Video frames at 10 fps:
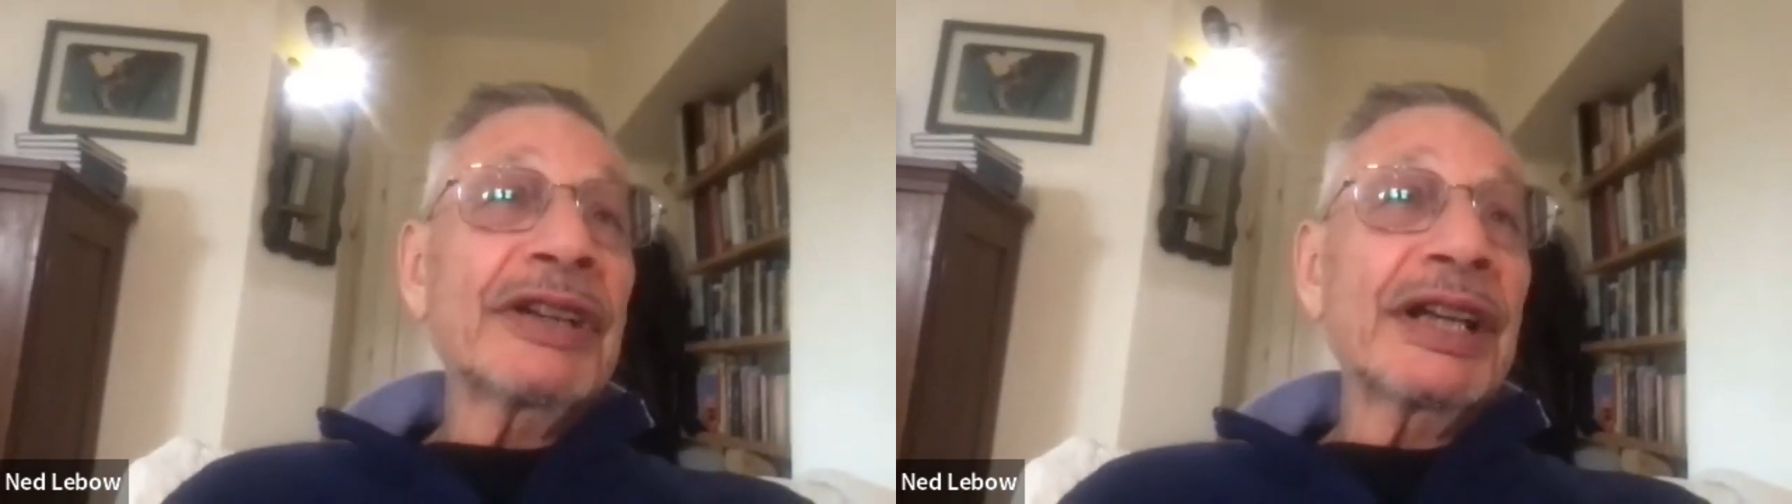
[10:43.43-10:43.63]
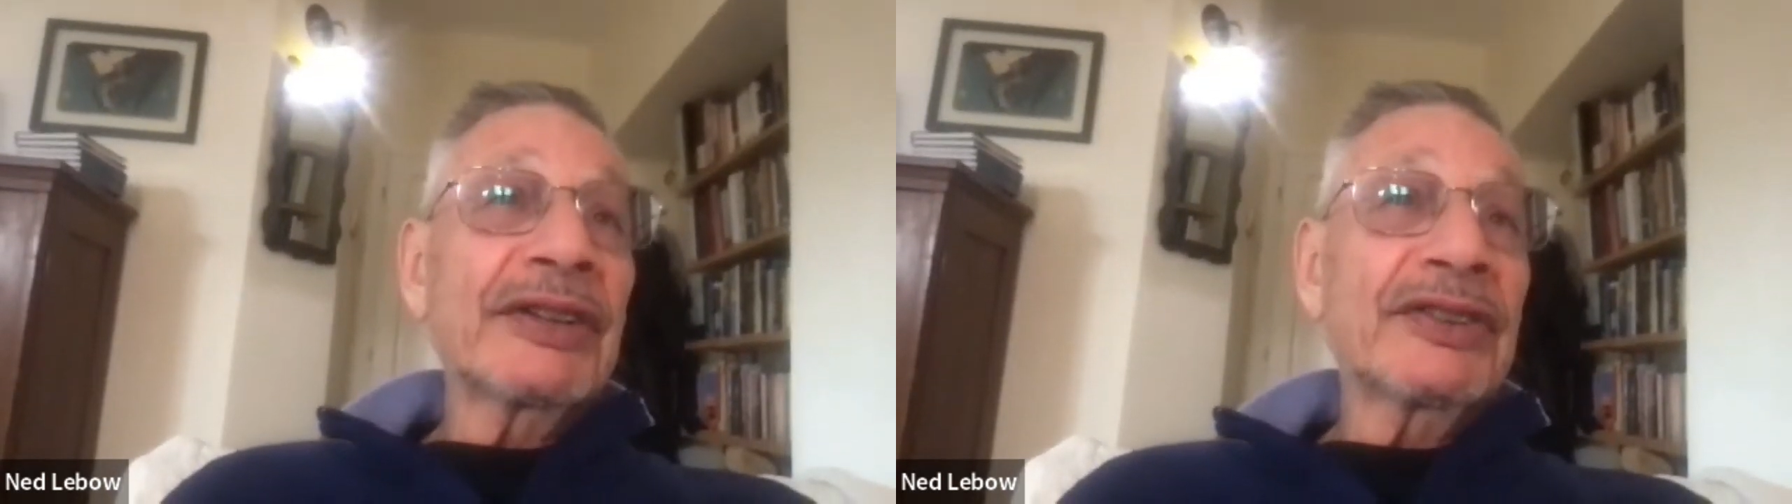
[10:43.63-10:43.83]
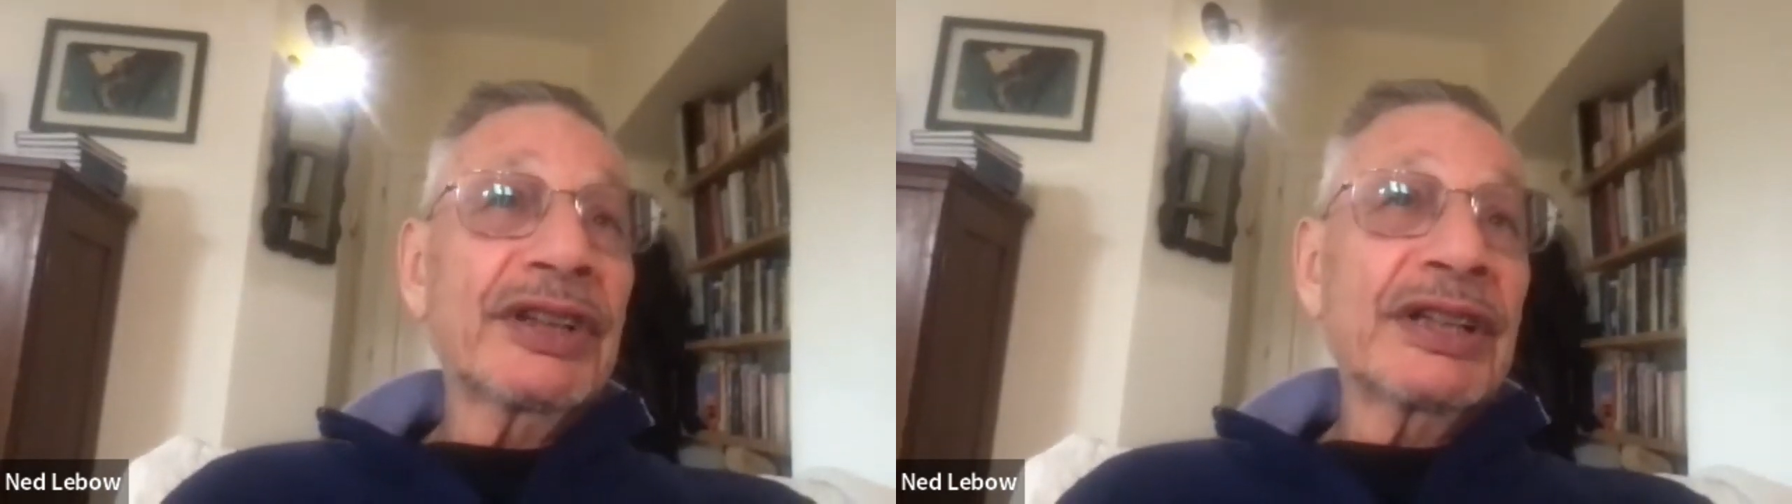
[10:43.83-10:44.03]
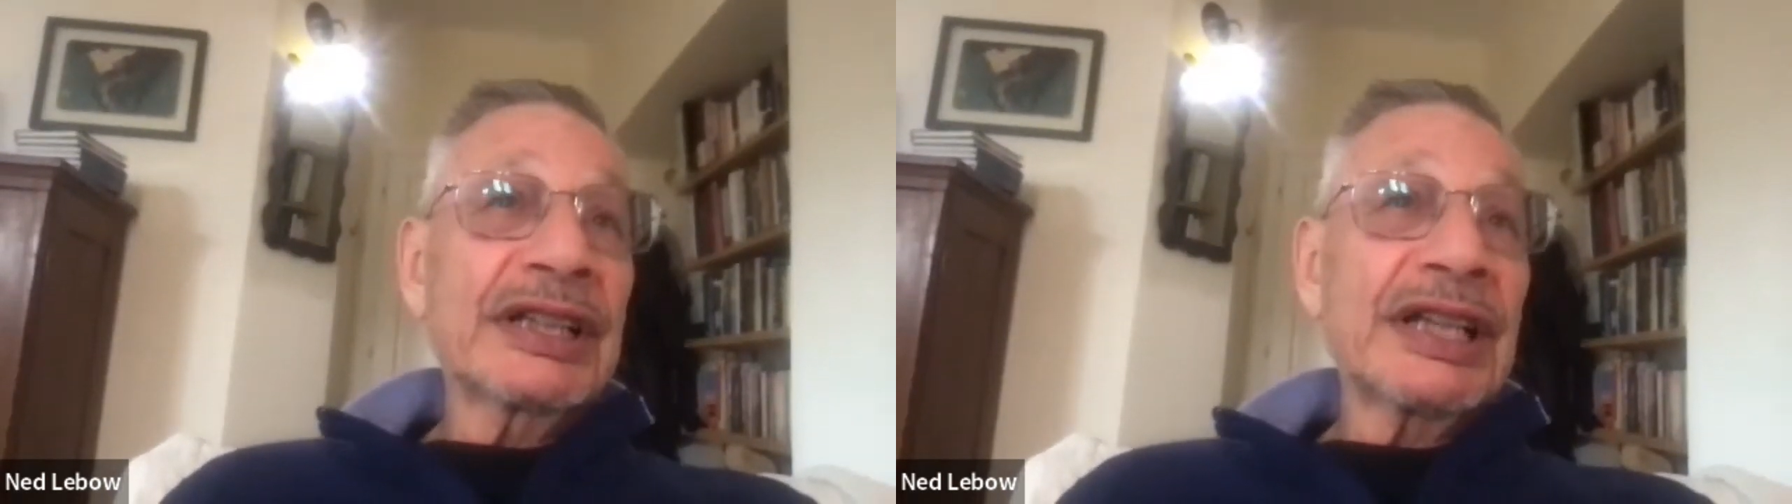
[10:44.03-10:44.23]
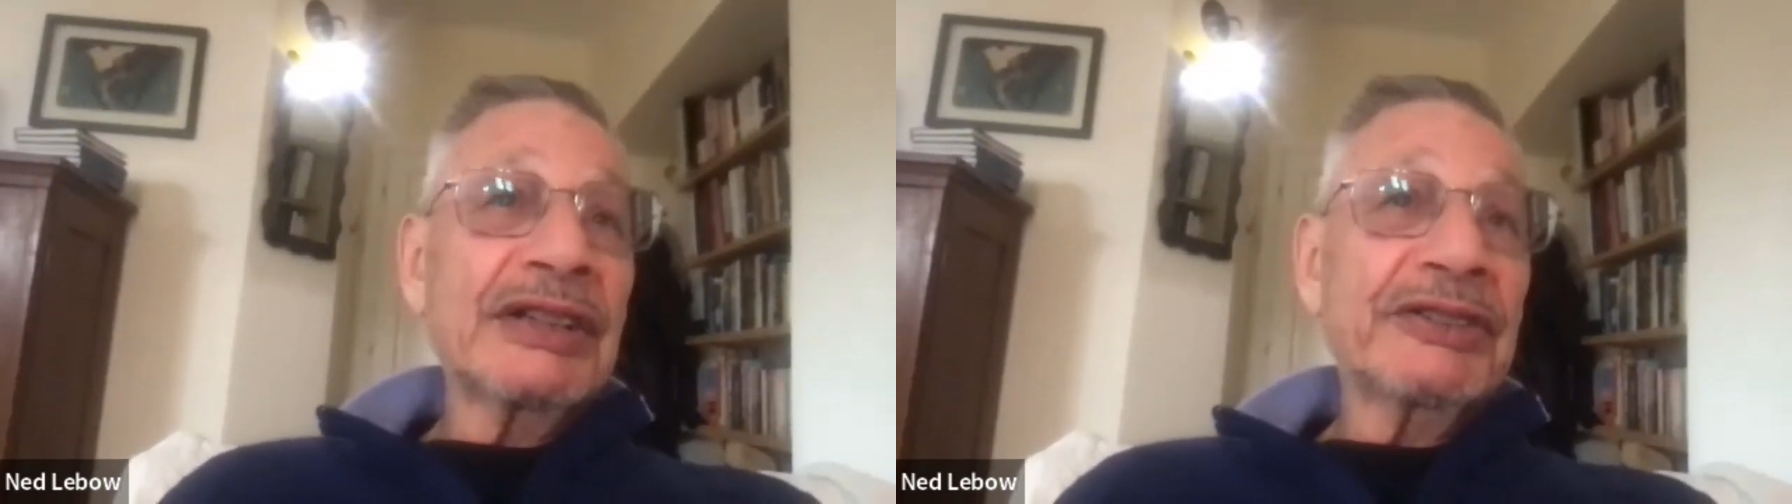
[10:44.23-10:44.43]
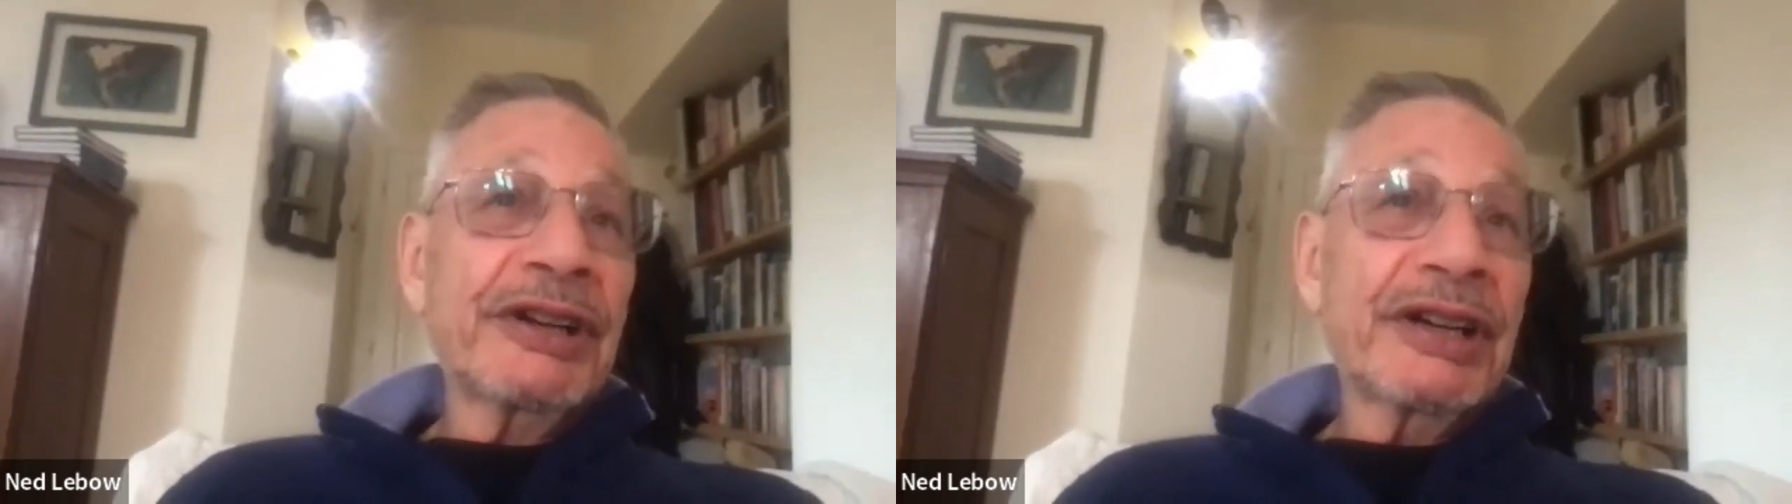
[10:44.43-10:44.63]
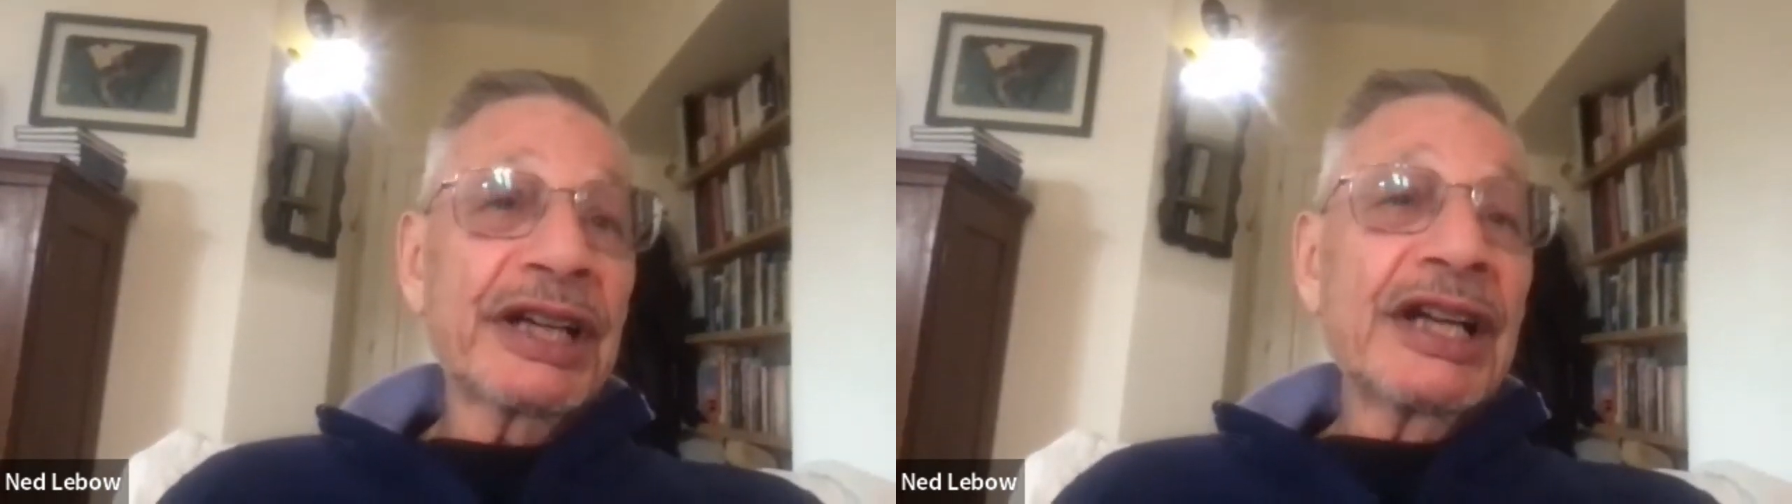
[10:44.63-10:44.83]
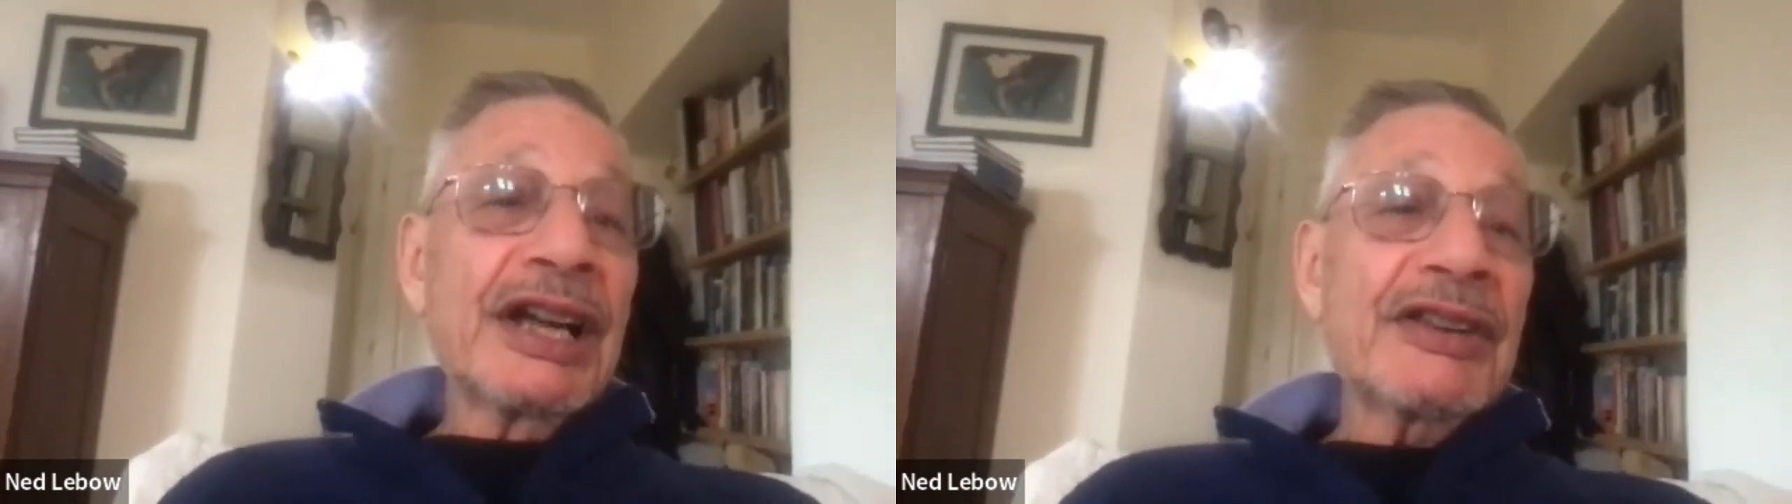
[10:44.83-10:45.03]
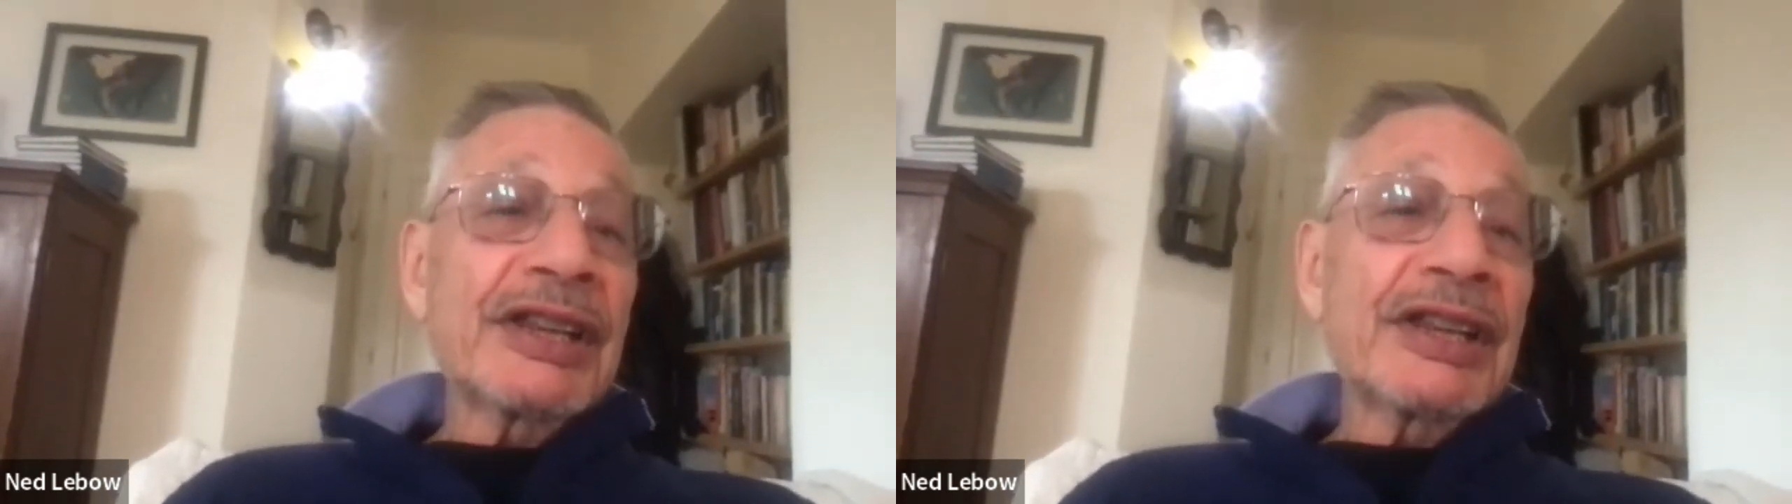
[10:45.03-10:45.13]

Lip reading: evidence to the contrary,